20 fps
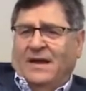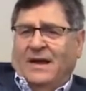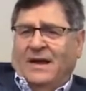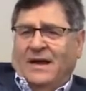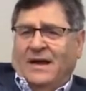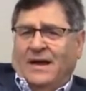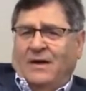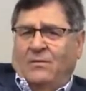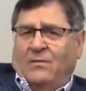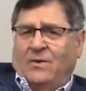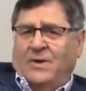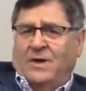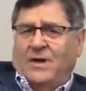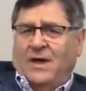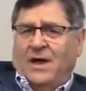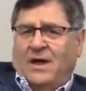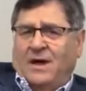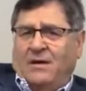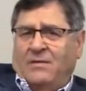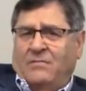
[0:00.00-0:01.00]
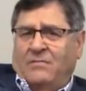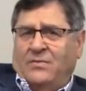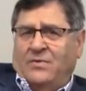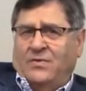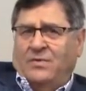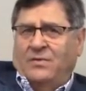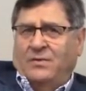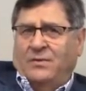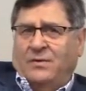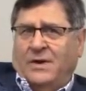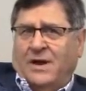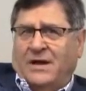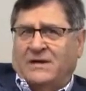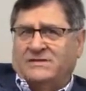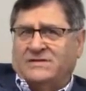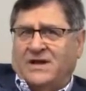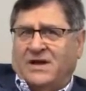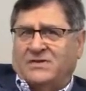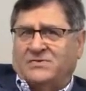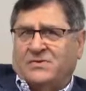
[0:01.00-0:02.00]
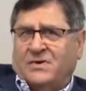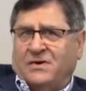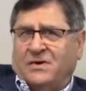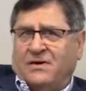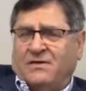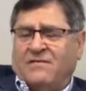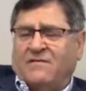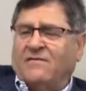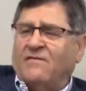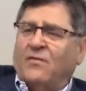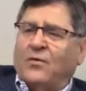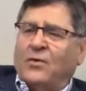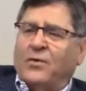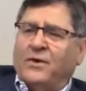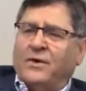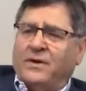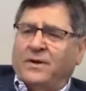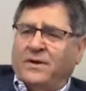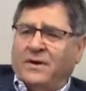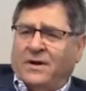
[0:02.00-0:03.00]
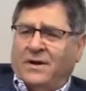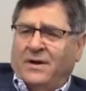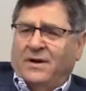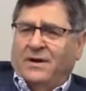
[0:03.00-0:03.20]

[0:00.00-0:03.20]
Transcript: and we came to the United States on a converted